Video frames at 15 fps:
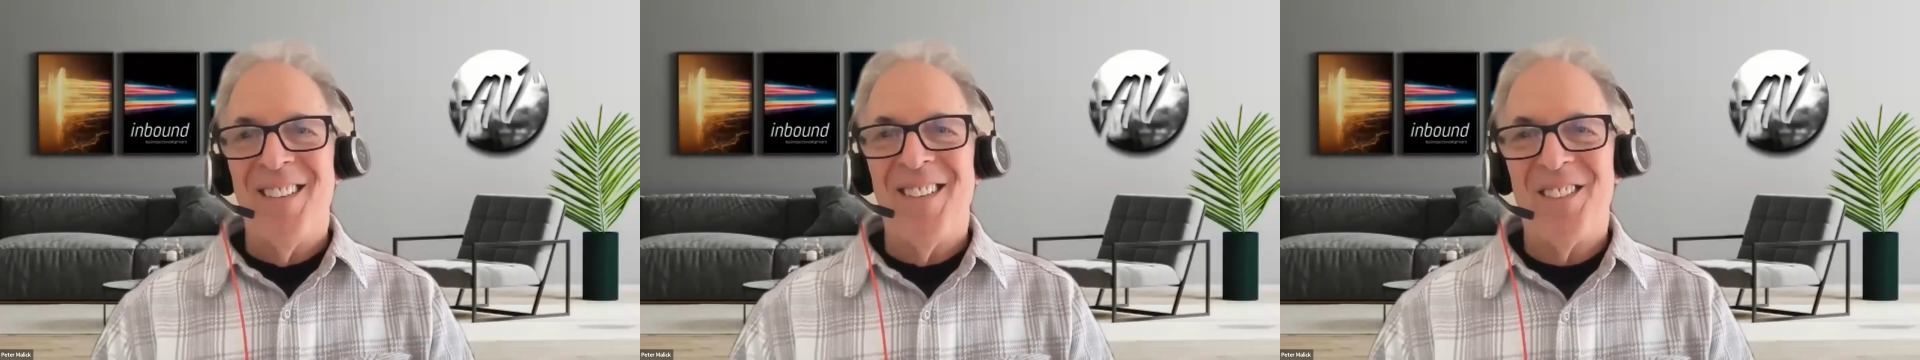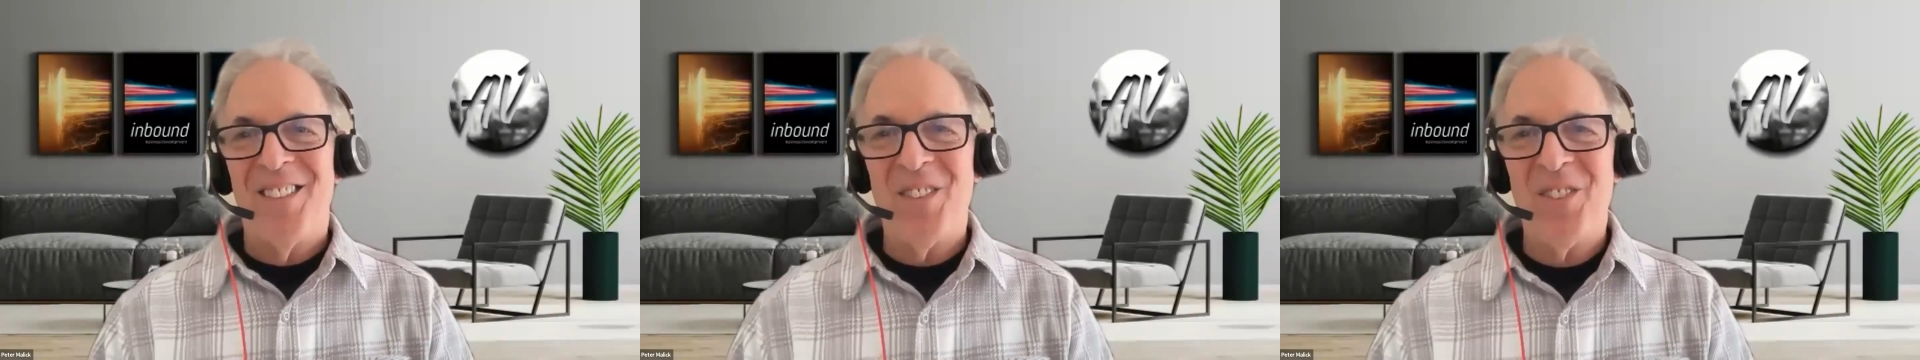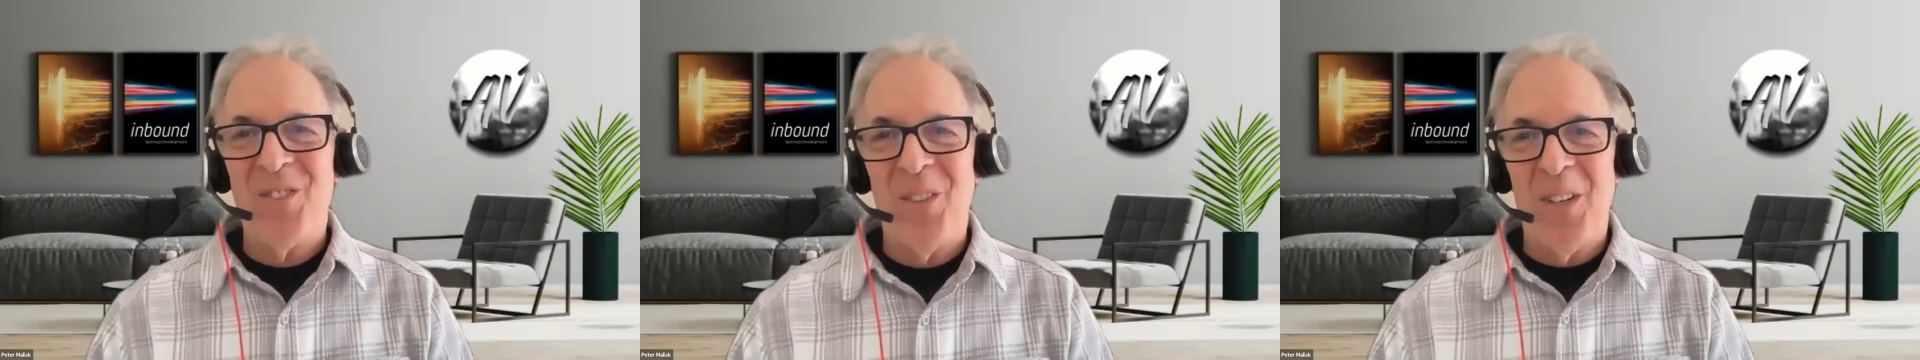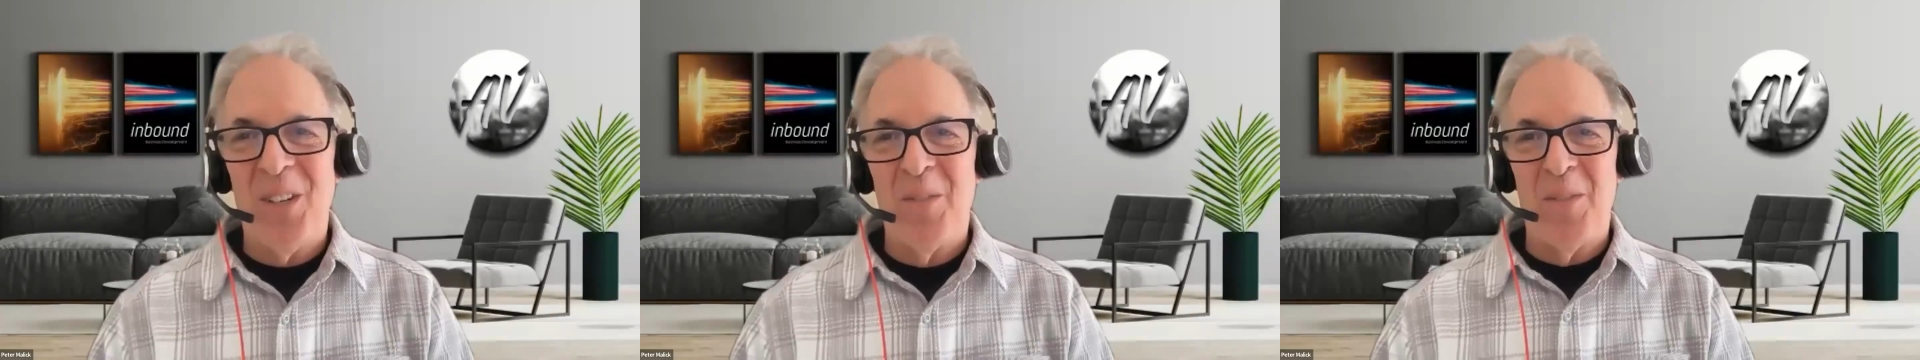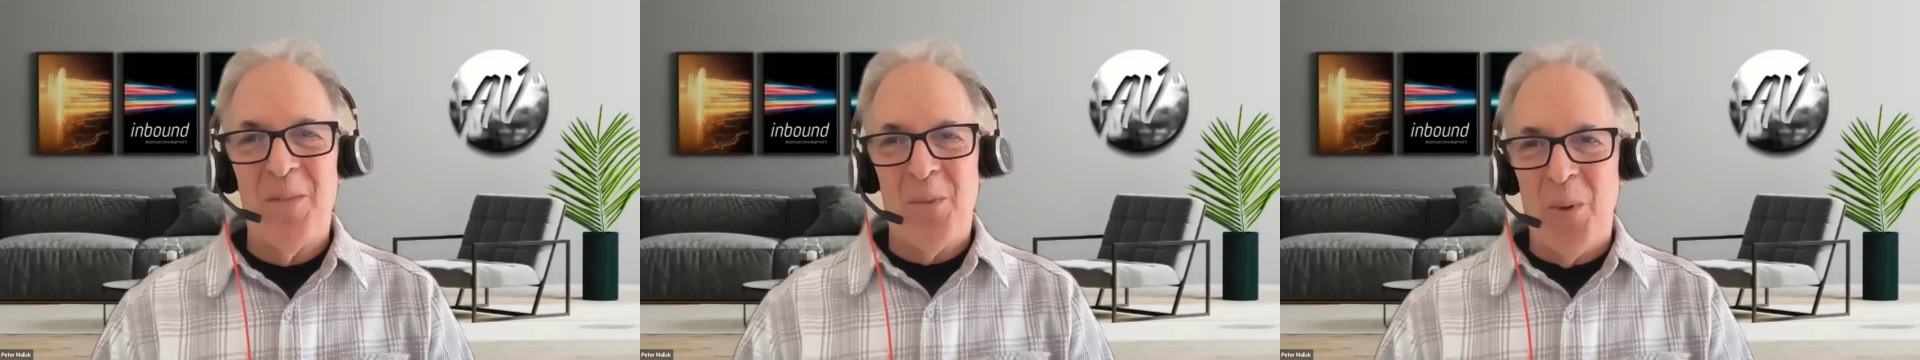just sort of
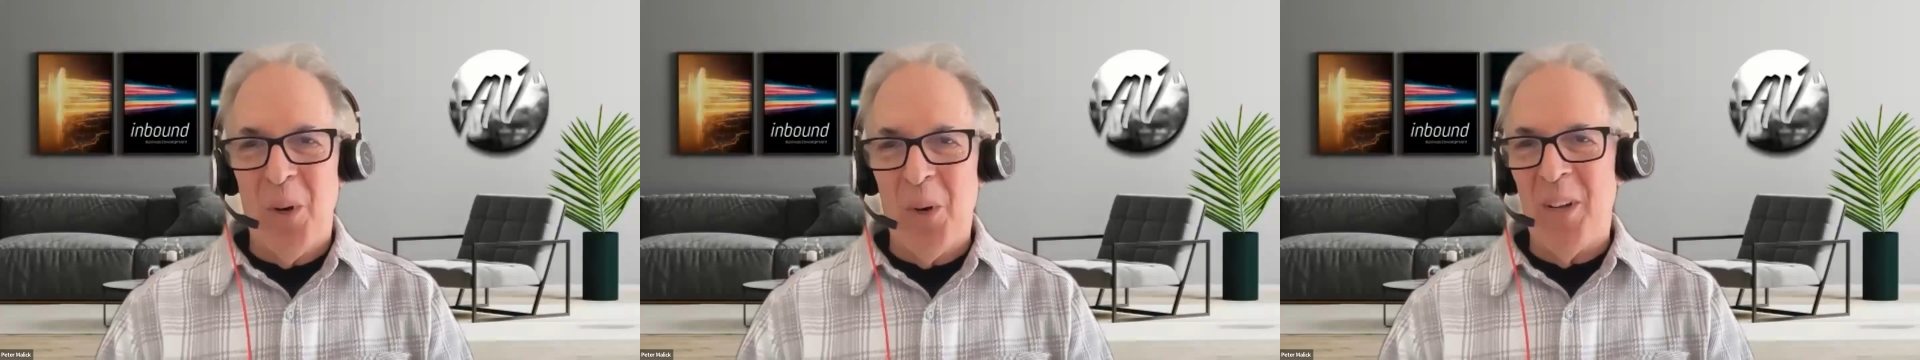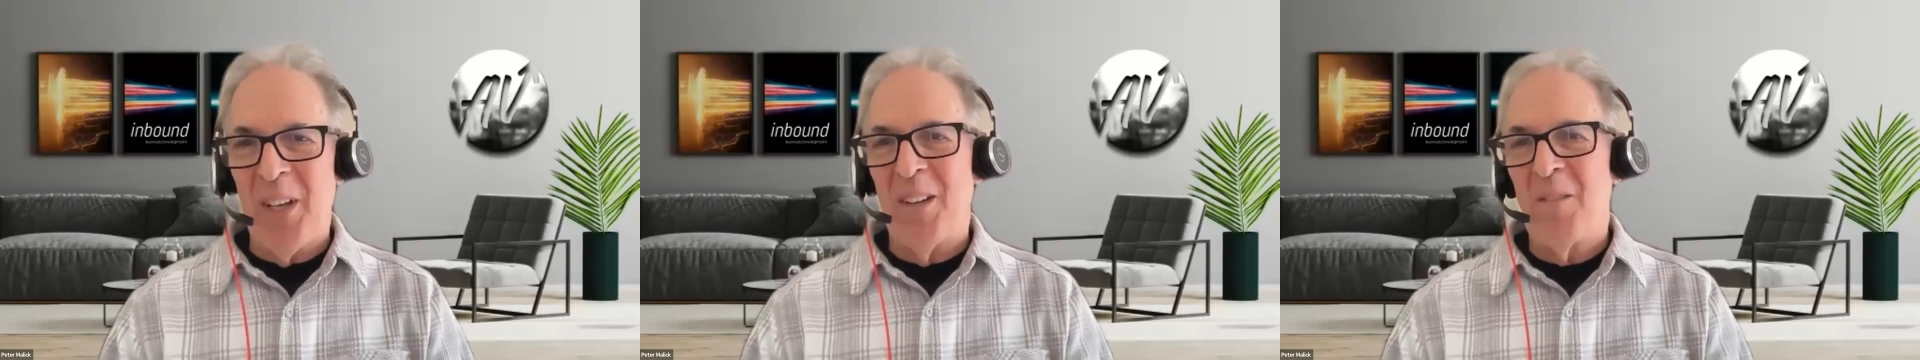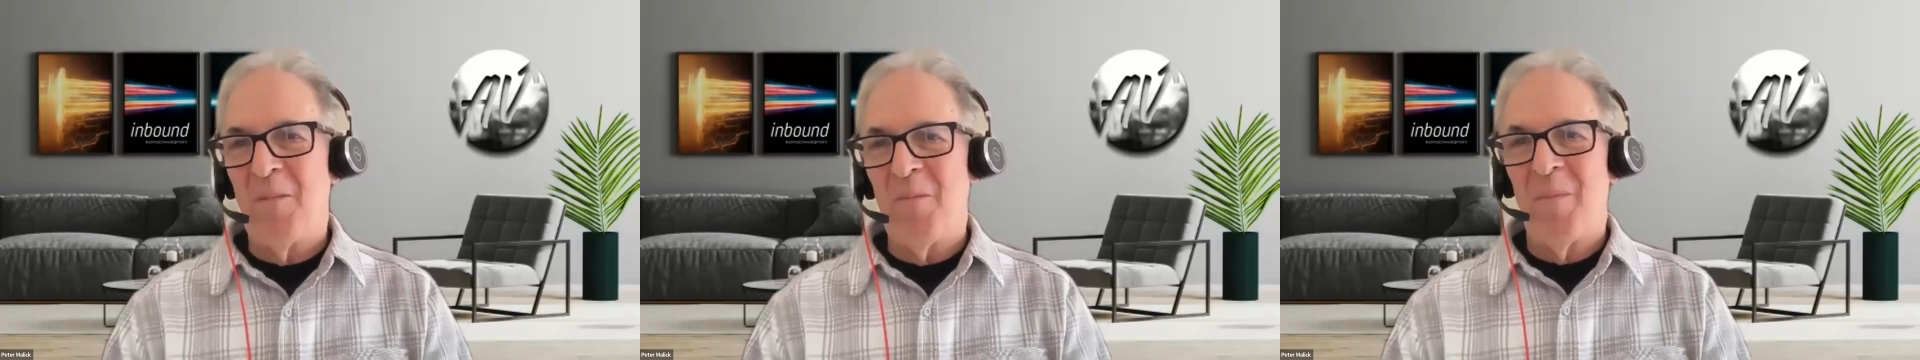throwing